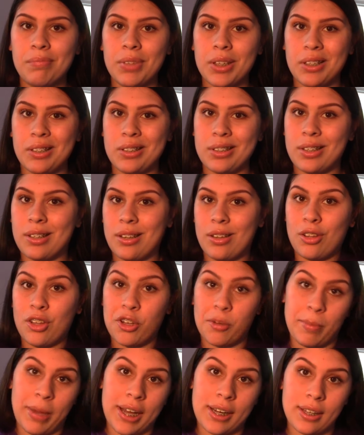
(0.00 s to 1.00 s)
It's going to
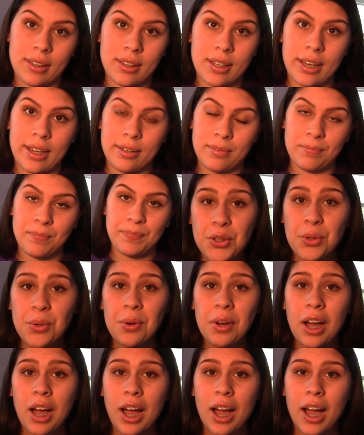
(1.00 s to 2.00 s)
look bad at the end.
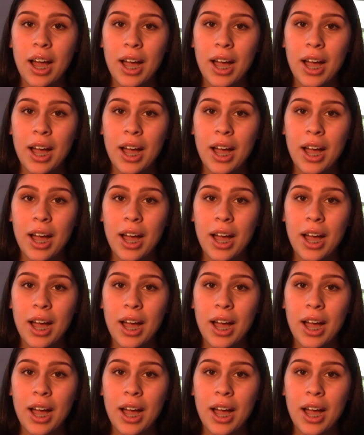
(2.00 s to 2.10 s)
So